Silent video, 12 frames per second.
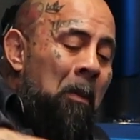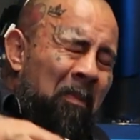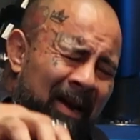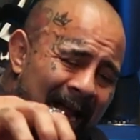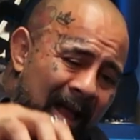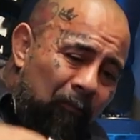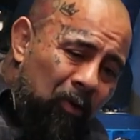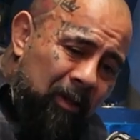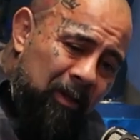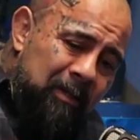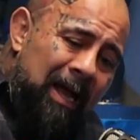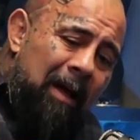but I have one of
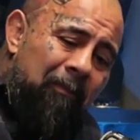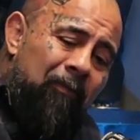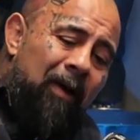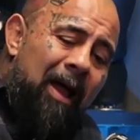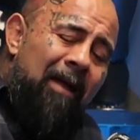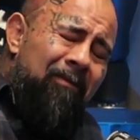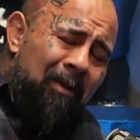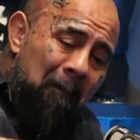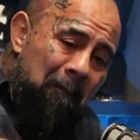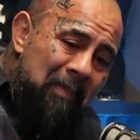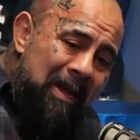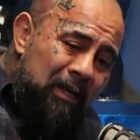the top
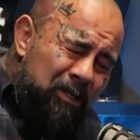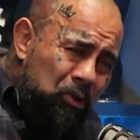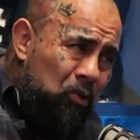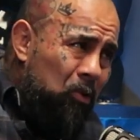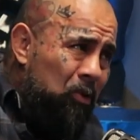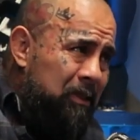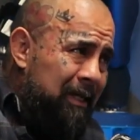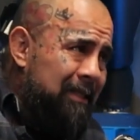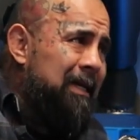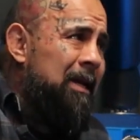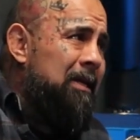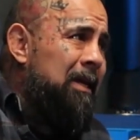5 biggest schools in
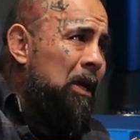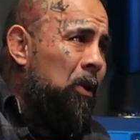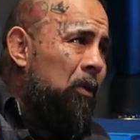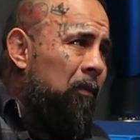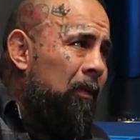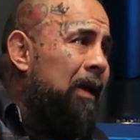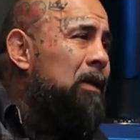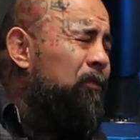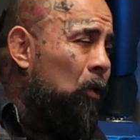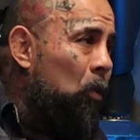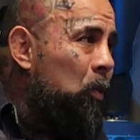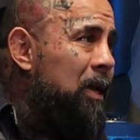San Diego. And it's
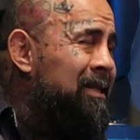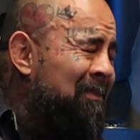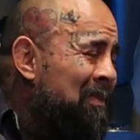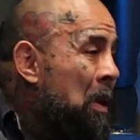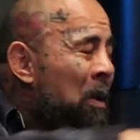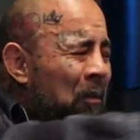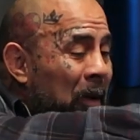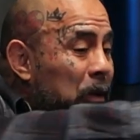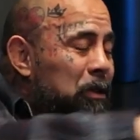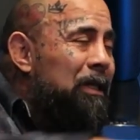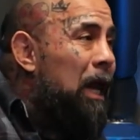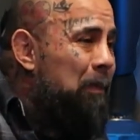for a reason. But
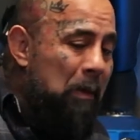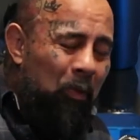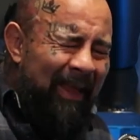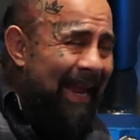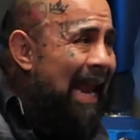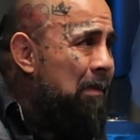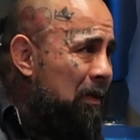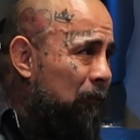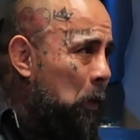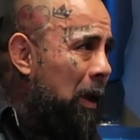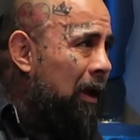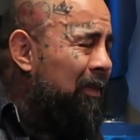there's a lot of people that hate me
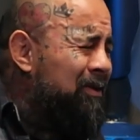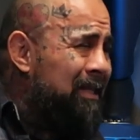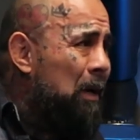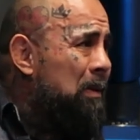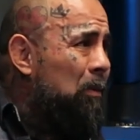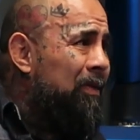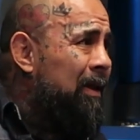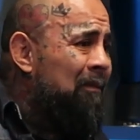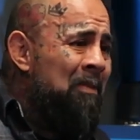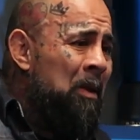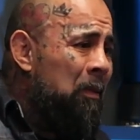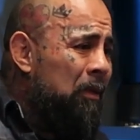for that. There's a lot of people
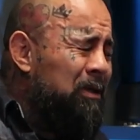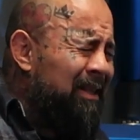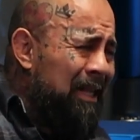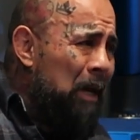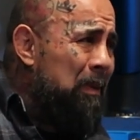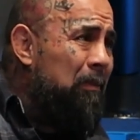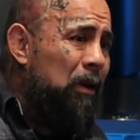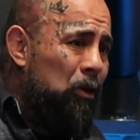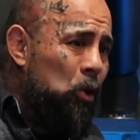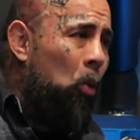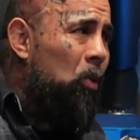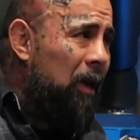that
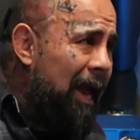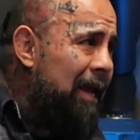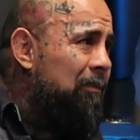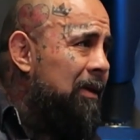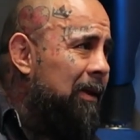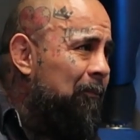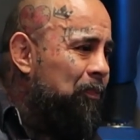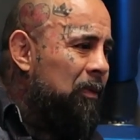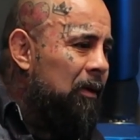don't like me